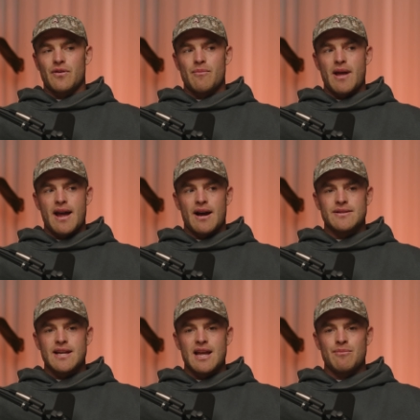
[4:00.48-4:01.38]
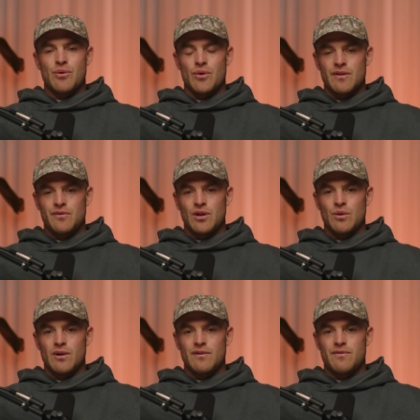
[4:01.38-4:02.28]
from our team point of
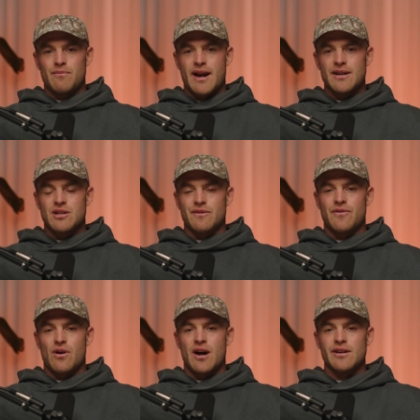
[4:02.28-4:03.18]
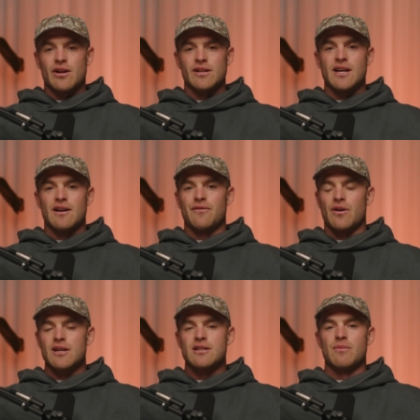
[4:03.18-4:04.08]
view, we've managed to find and
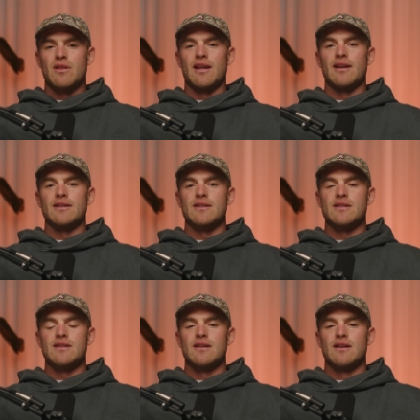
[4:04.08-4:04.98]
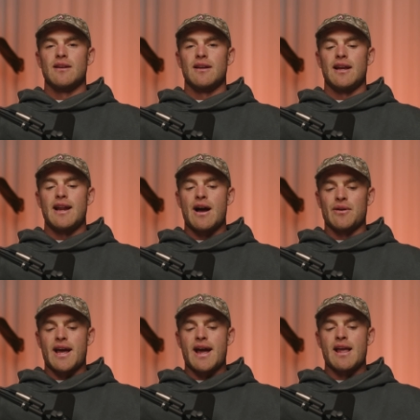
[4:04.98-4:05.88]
identify some things in
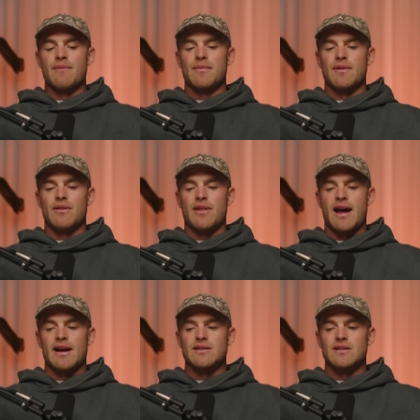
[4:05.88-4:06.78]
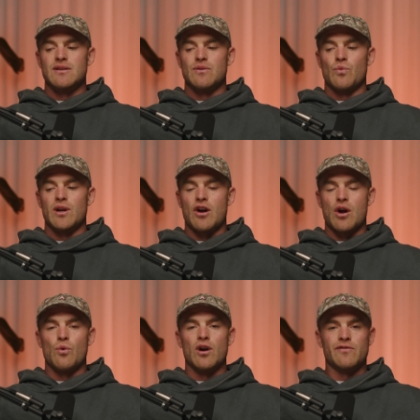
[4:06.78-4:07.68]
our game that we
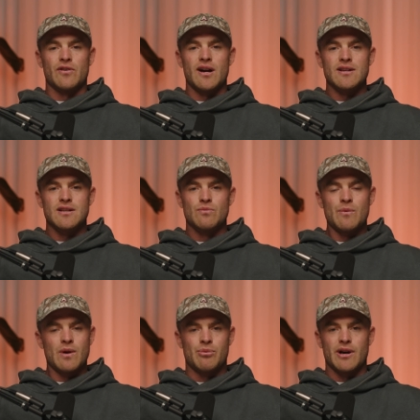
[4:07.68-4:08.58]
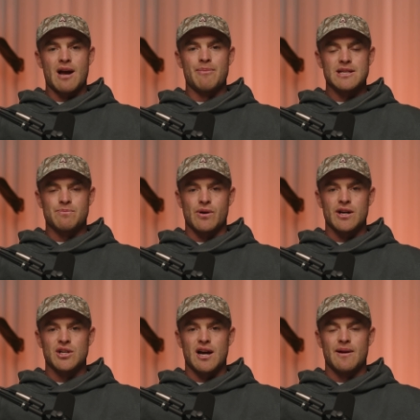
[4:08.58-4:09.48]
know work for us. And when we bring our best
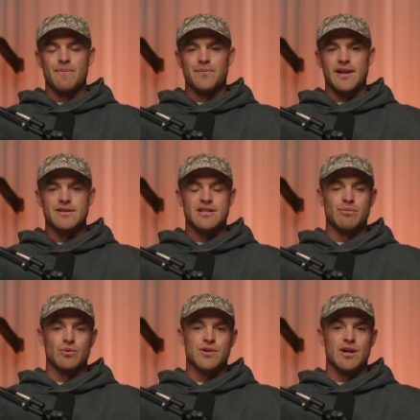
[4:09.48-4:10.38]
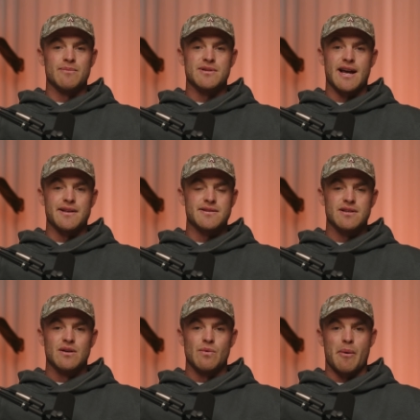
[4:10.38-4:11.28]
pressure, in simple terms,
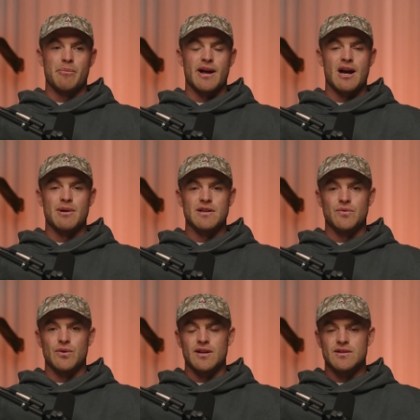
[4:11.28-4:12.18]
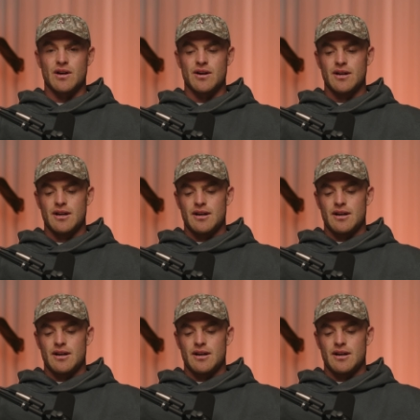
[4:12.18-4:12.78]
that's when we play our best footy. So